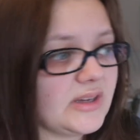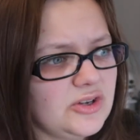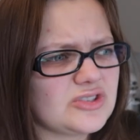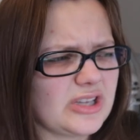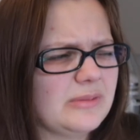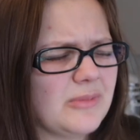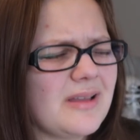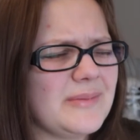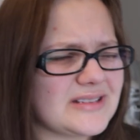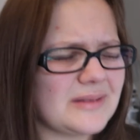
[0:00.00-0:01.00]
Usually, well,
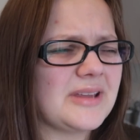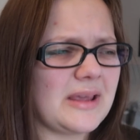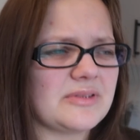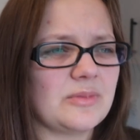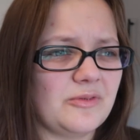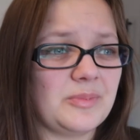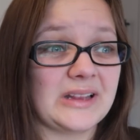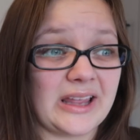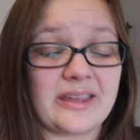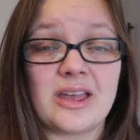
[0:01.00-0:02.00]
I mean, sometimes we've
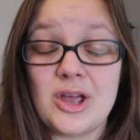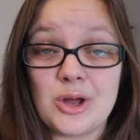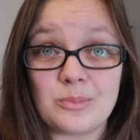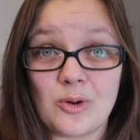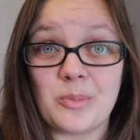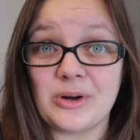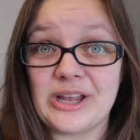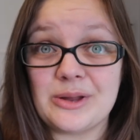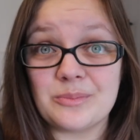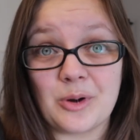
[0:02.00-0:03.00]
been like
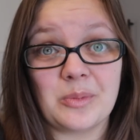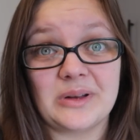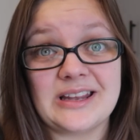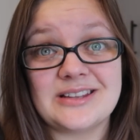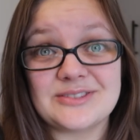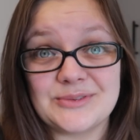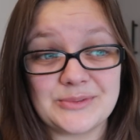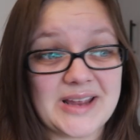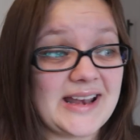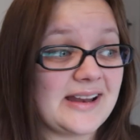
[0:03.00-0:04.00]
properly
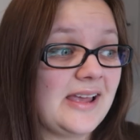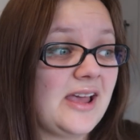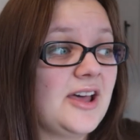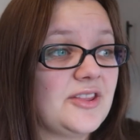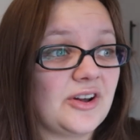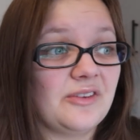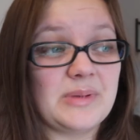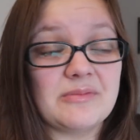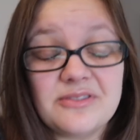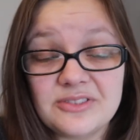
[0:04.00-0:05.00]
snowed in. There have
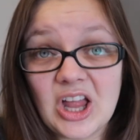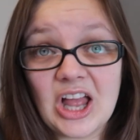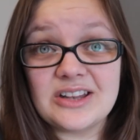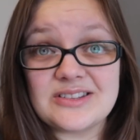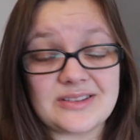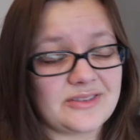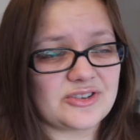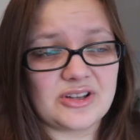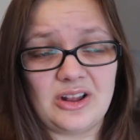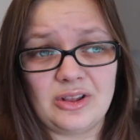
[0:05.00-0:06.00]
been floods.
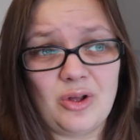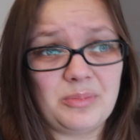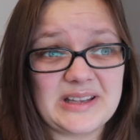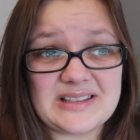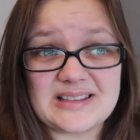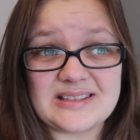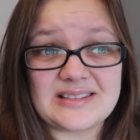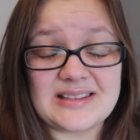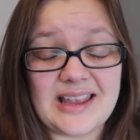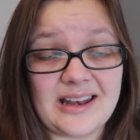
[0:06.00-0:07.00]
There's a lot of
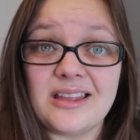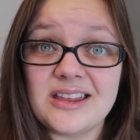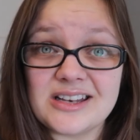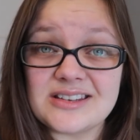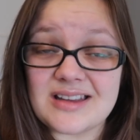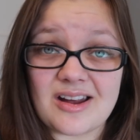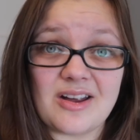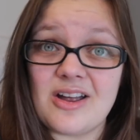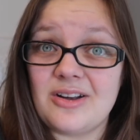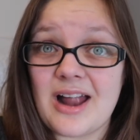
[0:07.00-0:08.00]
places in England
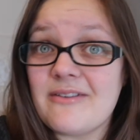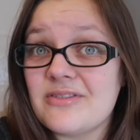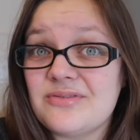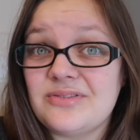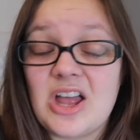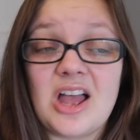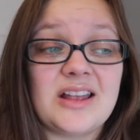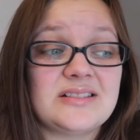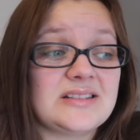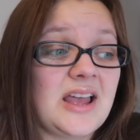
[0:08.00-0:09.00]
are having
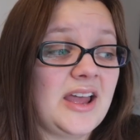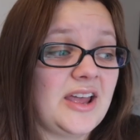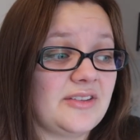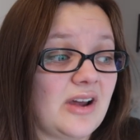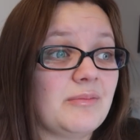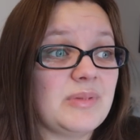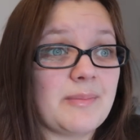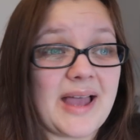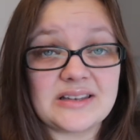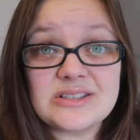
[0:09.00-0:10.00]
floods. There have
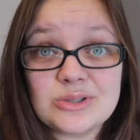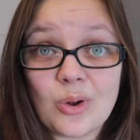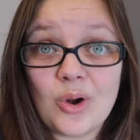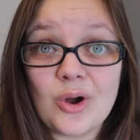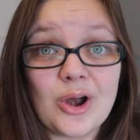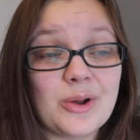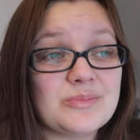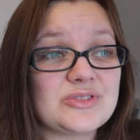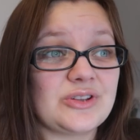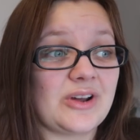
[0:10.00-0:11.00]
been bad
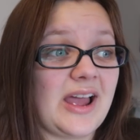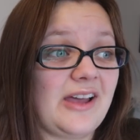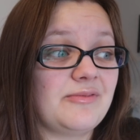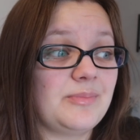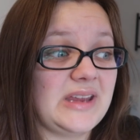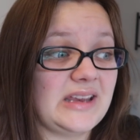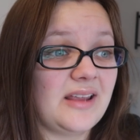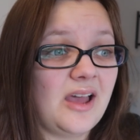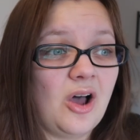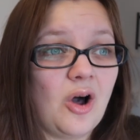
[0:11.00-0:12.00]
storms. There have
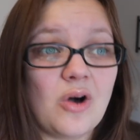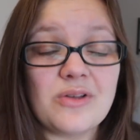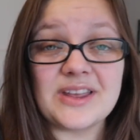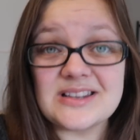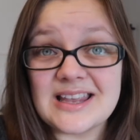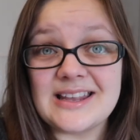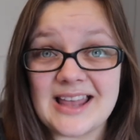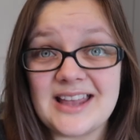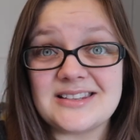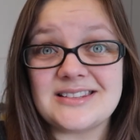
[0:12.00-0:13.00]
been all things like
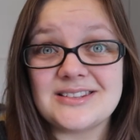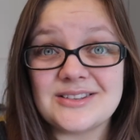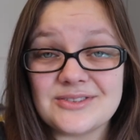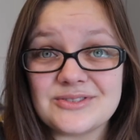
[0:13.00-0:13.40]
this.